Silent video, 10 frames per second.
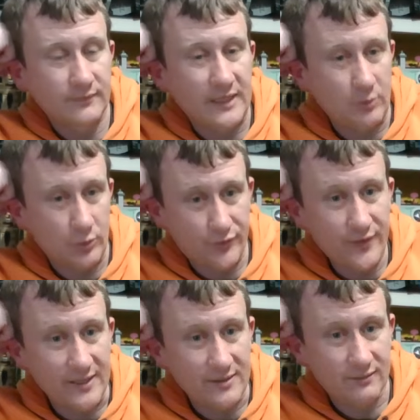it would
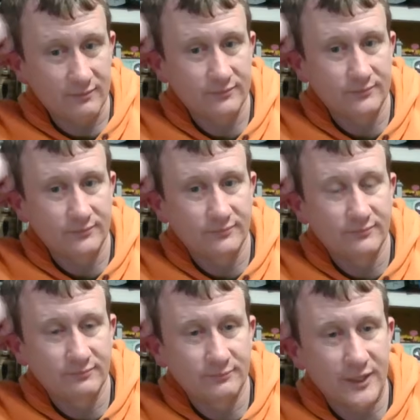fit
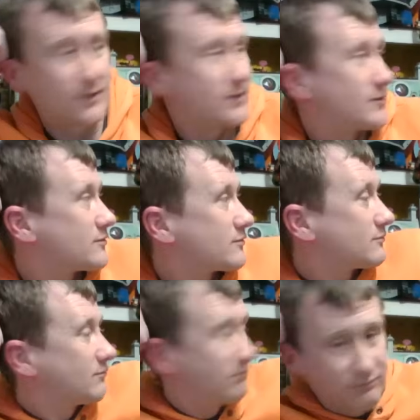because
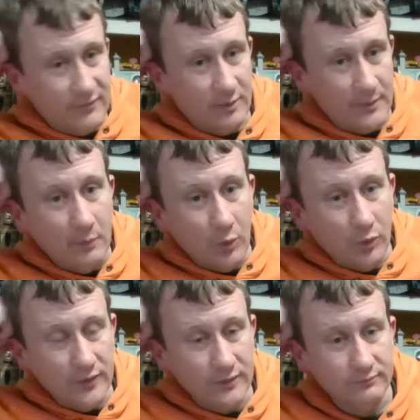there'd be more of
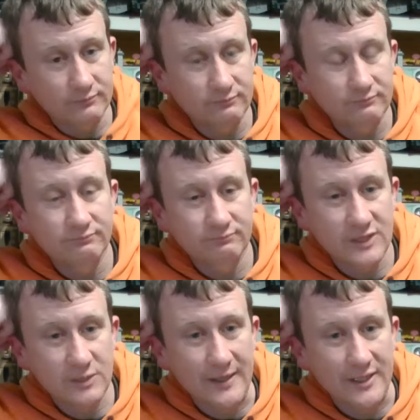a
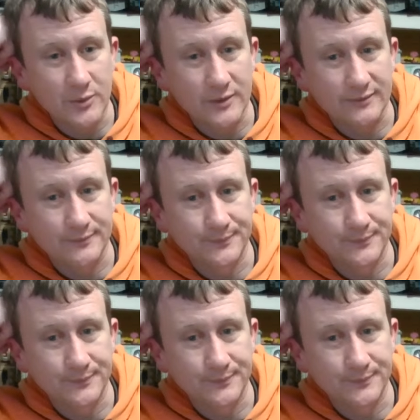space, wouldn't there?